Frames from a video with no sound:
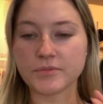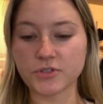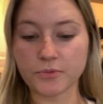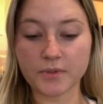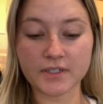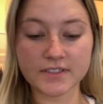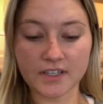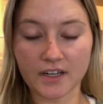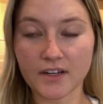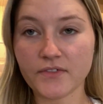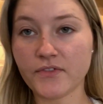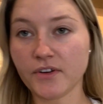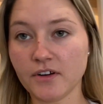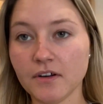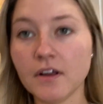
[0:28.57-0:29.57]
super excited
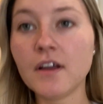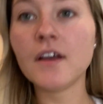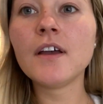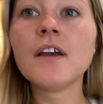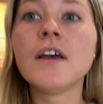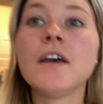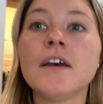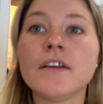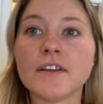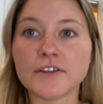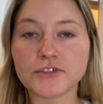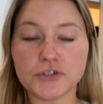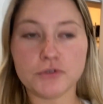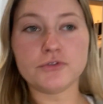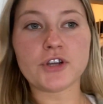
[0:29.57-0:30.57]
for
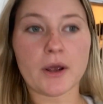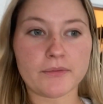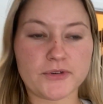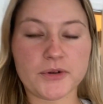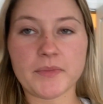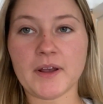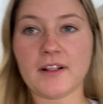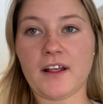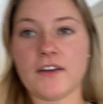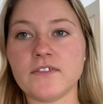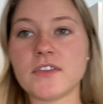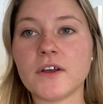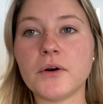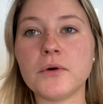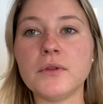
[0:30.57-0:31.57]
this new chapter in my life
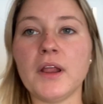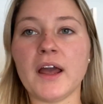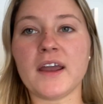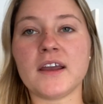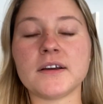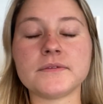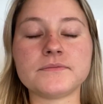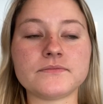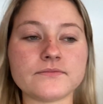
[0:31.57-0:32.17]
though. Like,